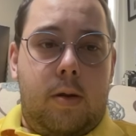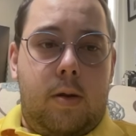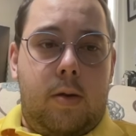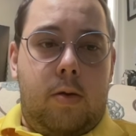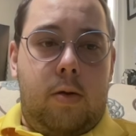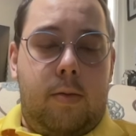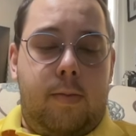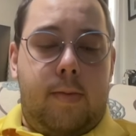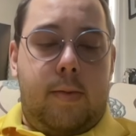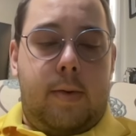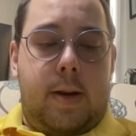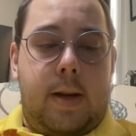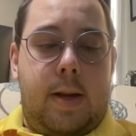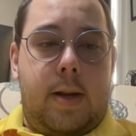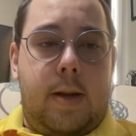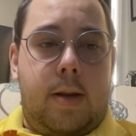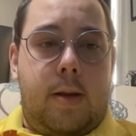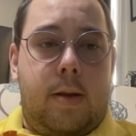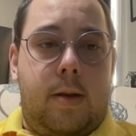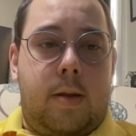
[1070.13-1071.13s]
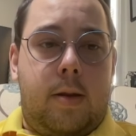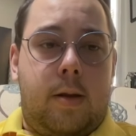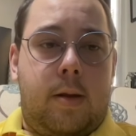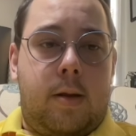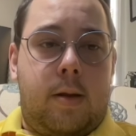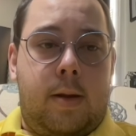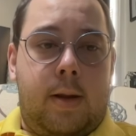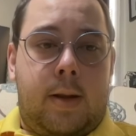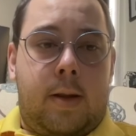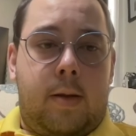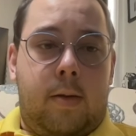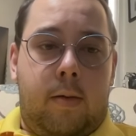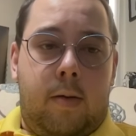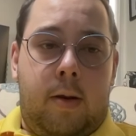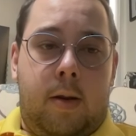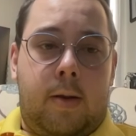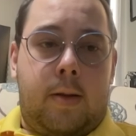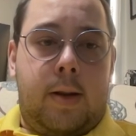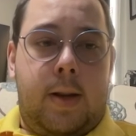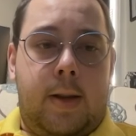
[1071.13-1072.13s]
I clicked the
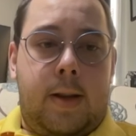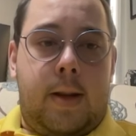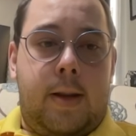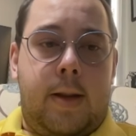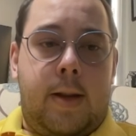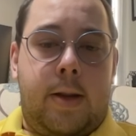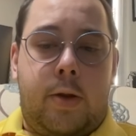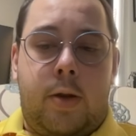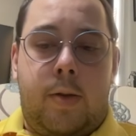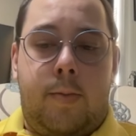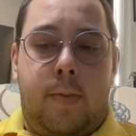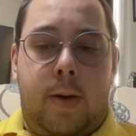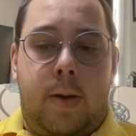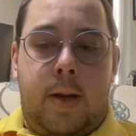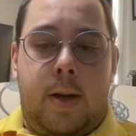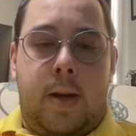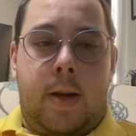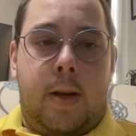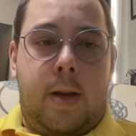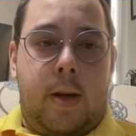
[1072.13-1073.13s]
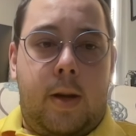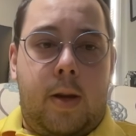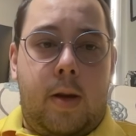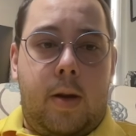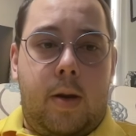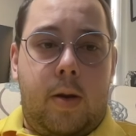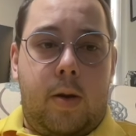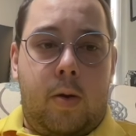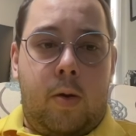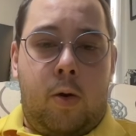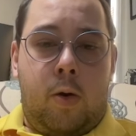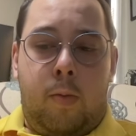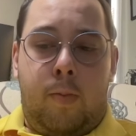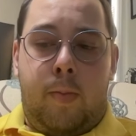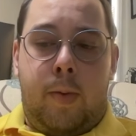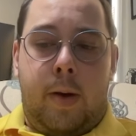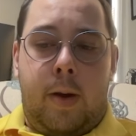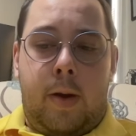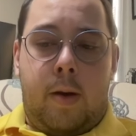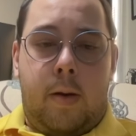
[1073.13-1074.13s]
wrong thing there. That should be a
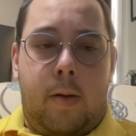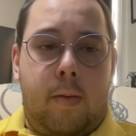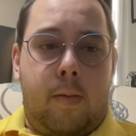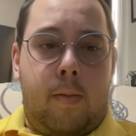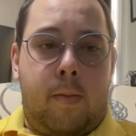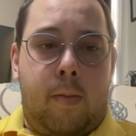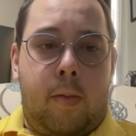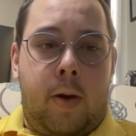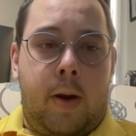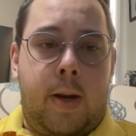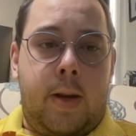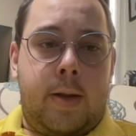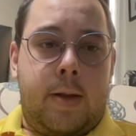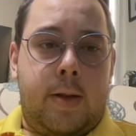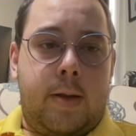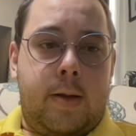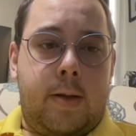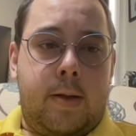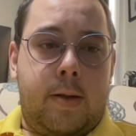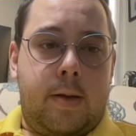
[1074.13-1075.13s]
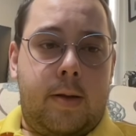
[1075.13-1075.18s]
open brace.